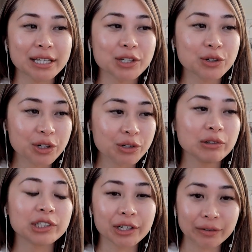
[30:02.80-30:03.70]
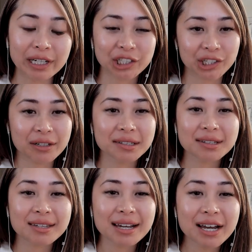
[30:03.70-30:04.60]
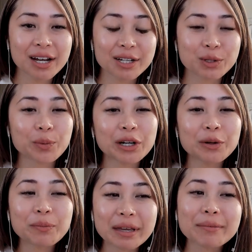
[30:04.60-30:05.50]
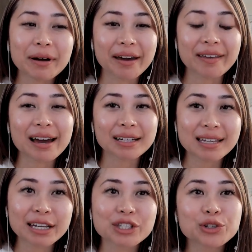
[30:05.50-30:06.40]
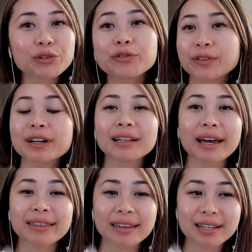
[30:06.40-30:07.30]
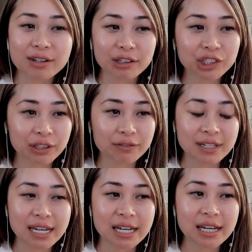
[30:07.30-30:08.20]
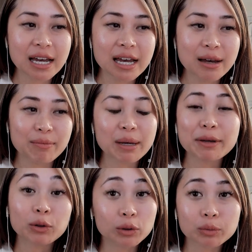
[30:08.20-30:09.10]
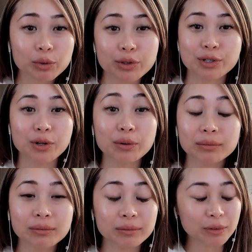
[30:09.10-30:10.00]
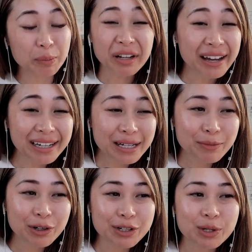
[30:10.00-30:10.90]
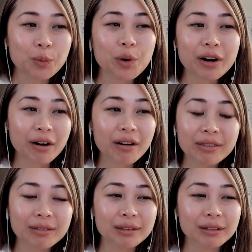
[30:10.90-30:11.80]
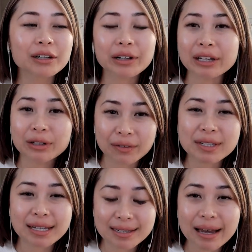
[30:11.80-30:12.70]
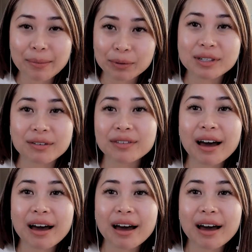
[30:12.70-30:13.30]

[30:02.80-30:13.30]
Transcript: to new generations. So, what do you mean by that? Because I do feel like things are shifting. Maybe old rules don't apply anymore. So, what are you know? Can you give us examples of